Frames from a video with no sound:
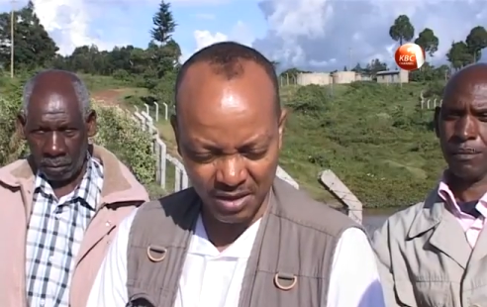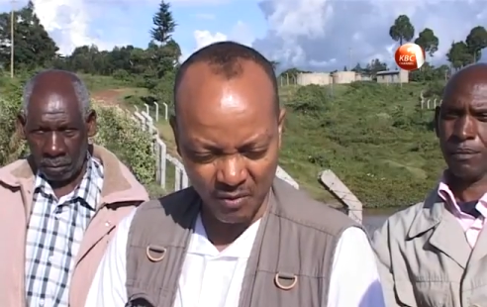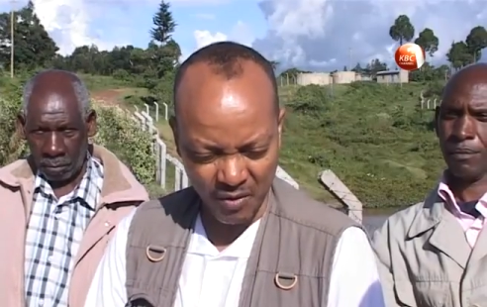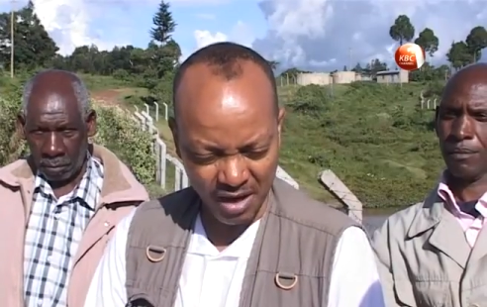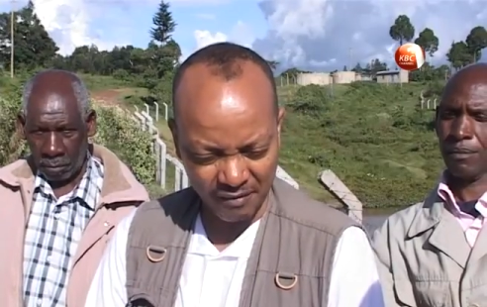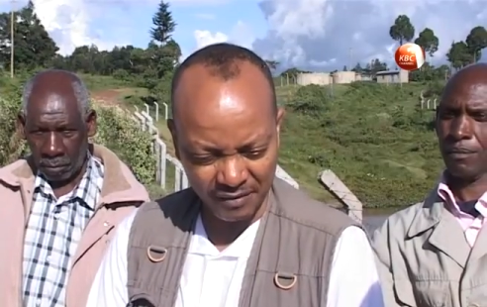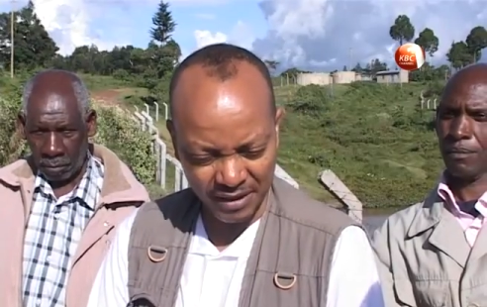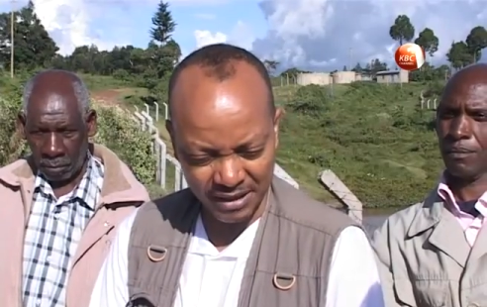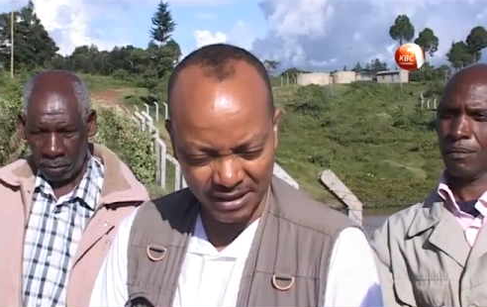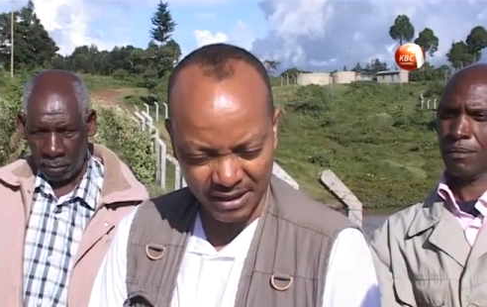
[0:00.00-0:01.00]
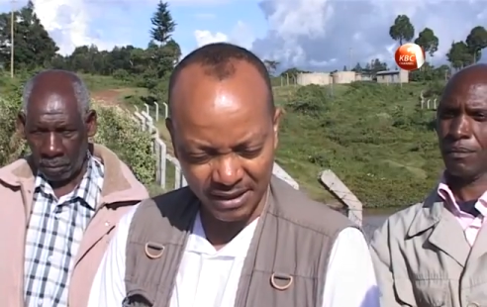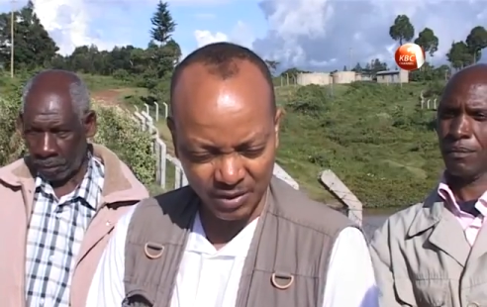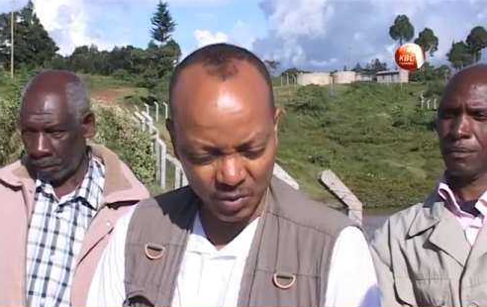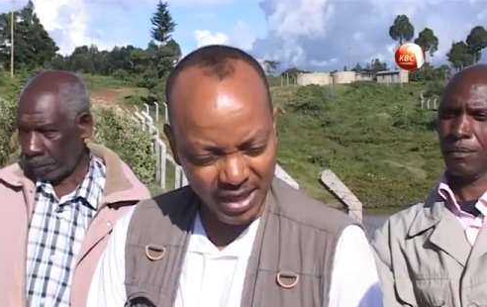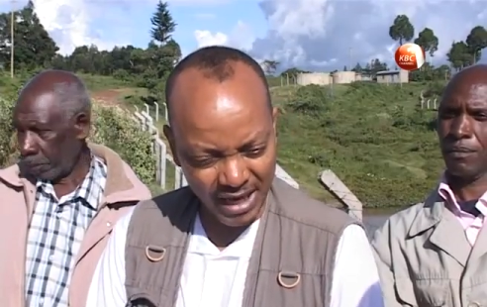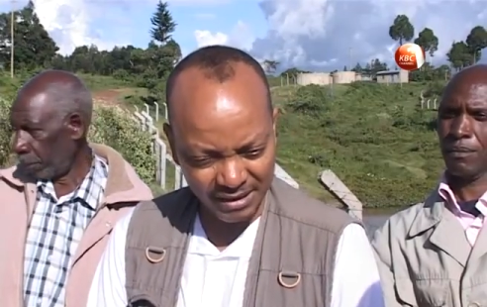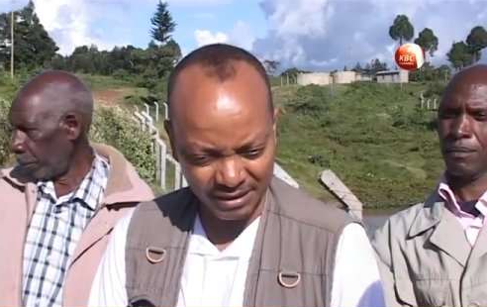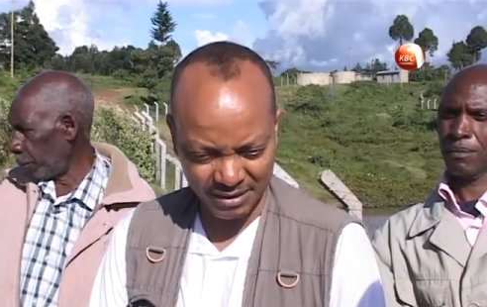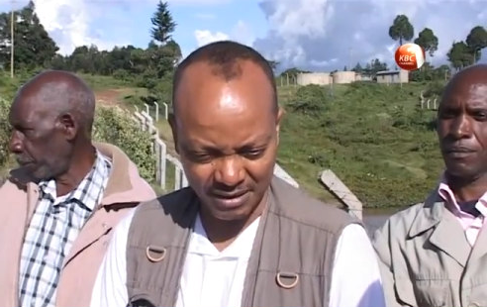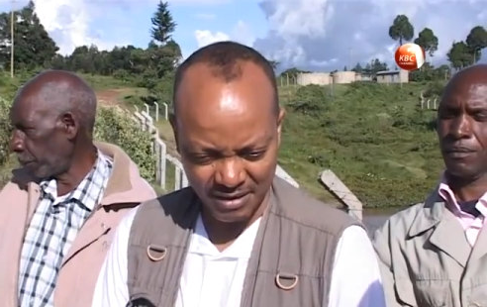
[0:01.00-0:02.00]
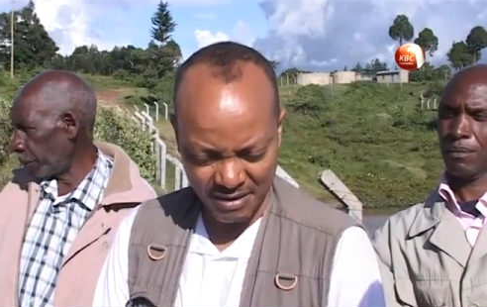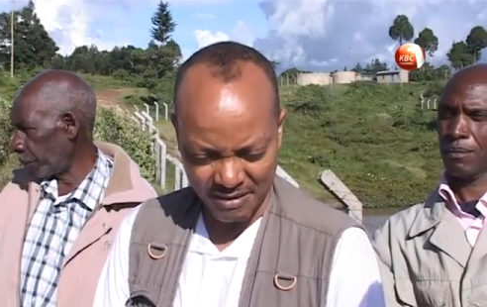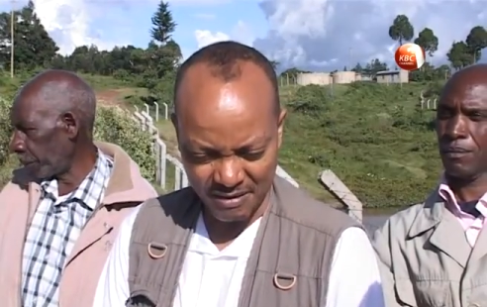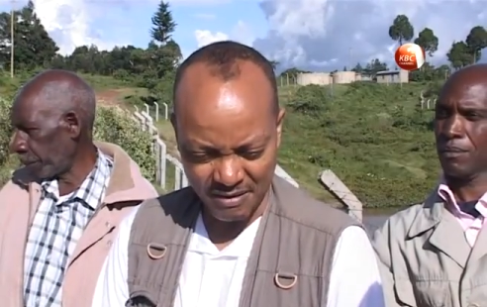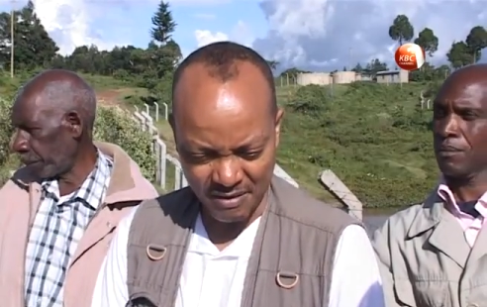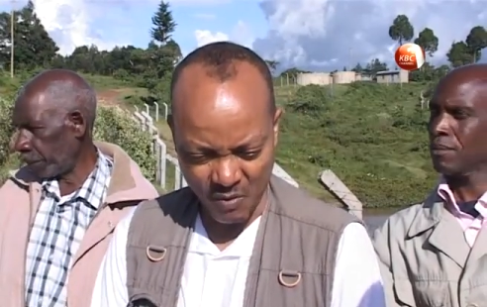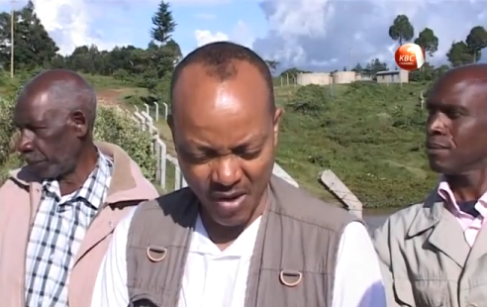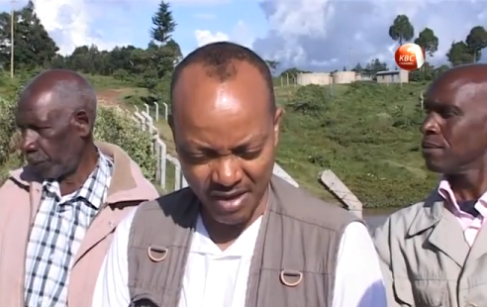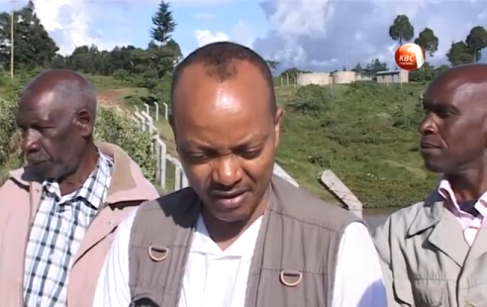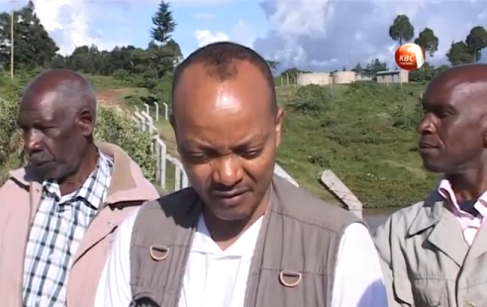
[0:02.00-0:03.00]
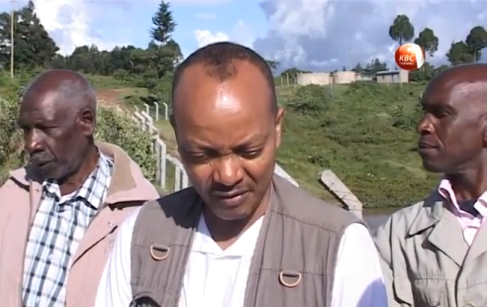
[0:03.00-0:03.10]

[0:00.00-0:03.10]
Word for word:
Speaker 1: We have the Sudan, where they've